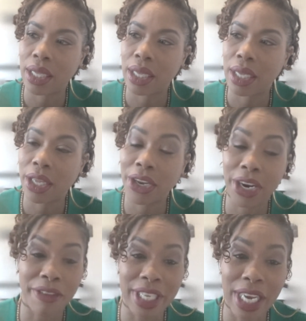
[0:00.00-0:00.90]

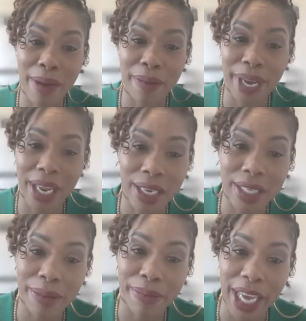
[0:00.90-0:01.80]
every time I lost
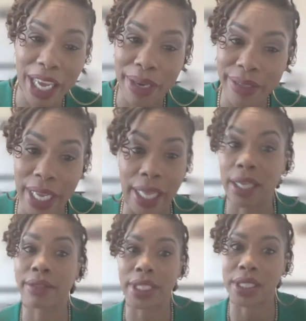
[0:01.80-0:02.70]
the baby, I was like,
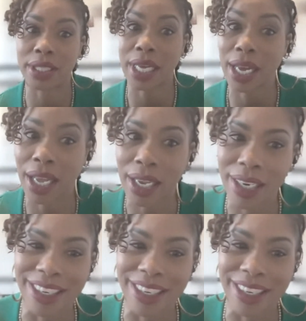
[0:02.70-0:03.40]
that's a sign.